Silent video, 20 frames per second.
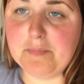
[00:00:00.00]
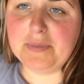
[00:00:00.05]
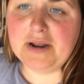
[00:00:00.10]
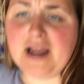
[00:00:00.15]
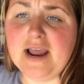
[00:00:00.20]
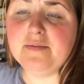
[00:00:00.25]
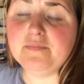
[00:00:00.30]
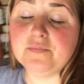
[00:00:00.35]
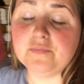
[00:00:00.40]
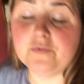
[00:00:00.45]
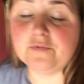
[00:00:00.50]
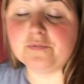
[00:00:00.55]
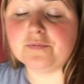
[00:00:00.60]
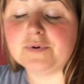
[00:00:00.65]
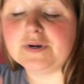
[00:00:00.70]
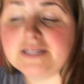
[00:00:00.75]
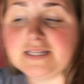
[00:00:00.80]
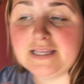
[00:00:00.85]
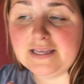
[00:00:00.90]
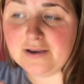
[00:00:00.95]
I'm
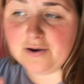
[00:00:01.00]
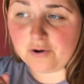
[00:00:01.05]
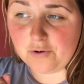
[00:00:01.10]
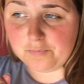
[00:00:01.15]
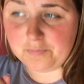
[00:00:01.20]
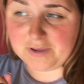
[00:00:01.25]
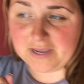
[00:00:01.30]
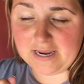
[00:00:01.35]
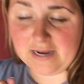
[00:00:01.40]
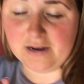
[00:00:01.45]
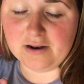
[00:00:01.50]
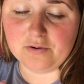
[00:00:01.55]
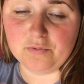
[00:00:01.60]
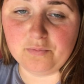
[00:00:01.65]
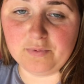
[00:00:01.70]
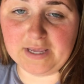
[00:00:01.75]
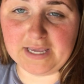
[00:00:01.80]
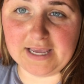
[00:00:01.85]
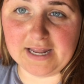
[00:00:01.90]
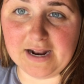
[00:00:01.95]
really hoping that
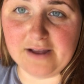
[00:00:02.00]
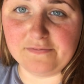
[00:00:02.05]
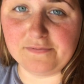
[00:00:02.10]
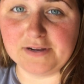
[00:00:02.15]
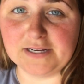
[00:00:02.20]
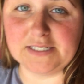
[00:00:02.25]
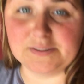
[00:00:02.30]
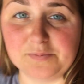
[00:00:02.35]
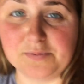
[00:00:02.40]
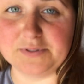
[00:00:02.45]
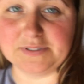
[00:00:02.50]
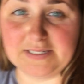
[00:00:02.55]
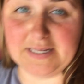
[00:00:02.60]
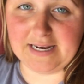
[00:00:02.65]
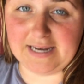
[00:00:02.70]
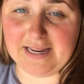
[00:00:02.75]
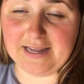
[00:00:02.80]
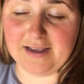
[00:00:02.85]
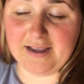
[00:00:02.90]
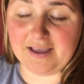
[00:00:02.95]
we can have flexible
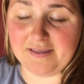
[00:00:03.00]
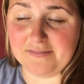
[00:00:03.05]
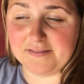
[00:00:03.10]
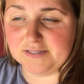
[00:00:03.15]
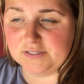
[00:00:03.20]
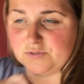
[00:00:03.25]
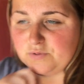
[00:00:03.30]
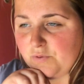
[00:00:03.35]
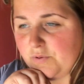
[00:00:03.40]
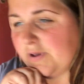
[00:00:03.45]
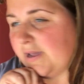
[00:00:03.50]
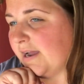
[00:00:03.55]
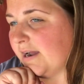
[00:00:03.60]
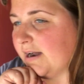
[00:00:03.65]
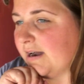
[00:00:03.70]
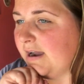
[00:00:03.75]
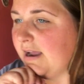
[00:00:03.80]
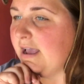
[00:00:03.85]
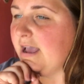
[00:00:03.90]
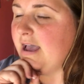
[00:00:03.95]
seating again this school
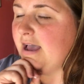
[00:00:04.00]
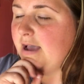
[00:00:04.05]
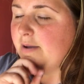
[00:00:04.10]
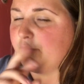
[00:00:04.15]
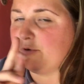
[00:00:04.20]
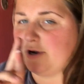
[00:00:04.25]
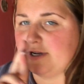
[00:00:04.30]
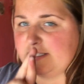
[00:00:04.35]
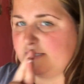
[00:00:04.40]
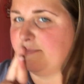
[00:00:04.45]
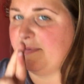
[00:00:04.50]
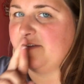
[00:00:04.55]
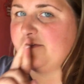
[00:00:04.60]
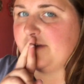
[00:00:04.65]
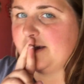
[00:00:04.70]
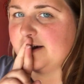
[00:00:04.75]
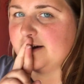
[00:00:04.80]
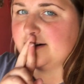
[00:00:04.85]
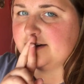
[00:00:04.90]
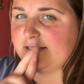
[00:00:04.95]
year. Crossing my
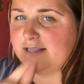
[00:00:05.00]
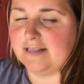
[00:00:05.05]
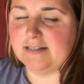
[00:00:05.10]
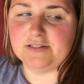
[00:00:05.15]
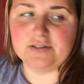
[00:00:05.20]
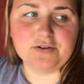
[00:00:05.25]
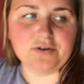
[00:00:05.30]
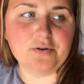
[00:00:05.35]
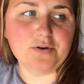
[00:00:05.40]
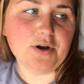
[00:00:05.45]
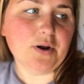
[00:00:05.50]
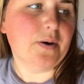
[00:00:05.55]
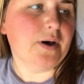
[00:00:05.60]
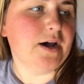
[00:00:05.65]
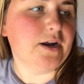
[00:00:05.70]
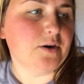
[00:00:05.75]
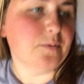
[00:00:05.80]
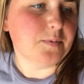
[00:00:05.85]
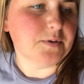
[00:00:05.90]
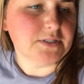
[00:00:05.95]
fingers. I still don't know
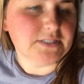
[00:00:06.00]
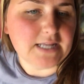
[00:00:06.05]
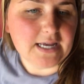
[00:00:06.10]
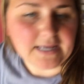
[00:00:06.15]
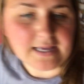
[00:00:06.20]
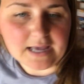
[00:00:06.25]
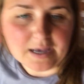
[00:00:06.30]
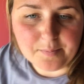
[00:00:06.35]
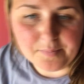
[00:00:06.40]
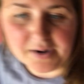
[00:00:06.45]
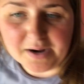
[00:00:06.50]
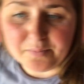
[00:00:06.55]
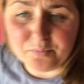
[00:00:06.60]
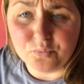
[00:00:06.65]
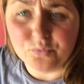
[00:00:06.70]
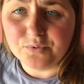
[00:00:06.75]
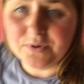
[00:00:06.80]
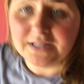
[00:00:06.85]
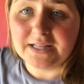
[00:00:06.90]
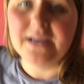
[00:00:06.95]
100% yet, but I'm
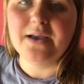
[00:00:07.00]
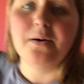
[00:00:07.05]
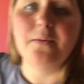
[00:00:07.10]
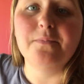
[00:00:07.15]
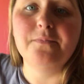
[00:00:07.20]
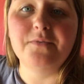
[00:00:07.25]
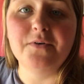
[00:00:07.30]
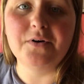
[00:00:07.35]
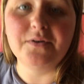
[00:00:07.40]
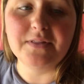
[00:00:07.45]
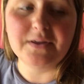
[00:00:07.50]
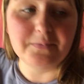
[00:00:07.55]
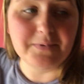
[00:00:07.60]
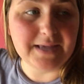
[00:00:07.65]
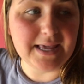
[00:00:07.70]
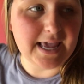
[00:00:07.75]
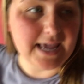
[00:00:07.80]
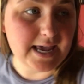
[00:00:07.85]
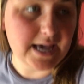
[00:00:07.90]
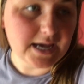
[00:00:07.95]
really hopeful that we
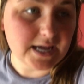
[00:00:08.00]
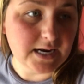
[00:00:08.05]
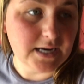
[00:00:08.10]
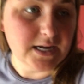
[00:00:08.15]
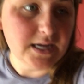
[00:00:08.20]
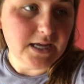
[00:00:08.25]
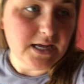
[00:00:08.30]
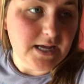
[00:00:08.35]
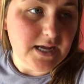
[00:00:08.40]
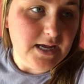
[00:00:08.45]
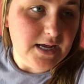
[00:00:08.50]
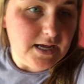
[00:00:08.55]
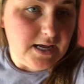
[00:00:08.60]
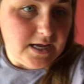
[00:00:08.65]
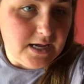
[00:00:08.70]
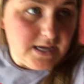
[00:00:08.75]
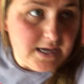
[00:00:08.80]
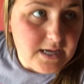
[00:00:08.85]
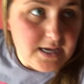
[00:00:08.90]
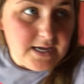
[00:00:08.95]
can.
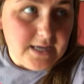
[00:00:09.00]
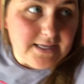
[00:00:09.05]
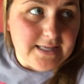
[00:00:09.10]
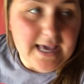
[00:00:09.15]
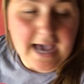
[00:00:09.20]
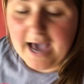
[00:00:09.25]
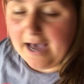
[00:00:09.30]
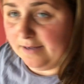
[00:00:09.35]
Yeah.